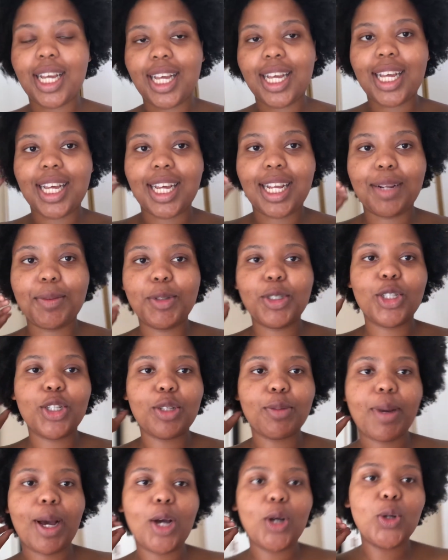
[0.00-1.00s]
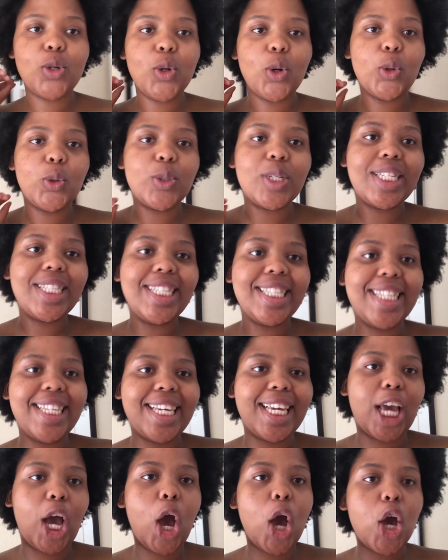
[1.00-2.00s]
Let me show you my
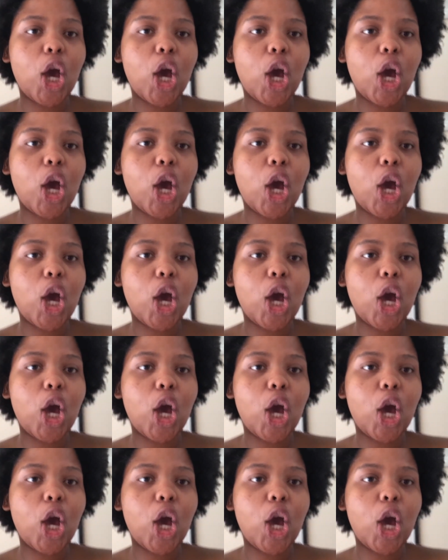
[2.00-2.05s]
OOTD.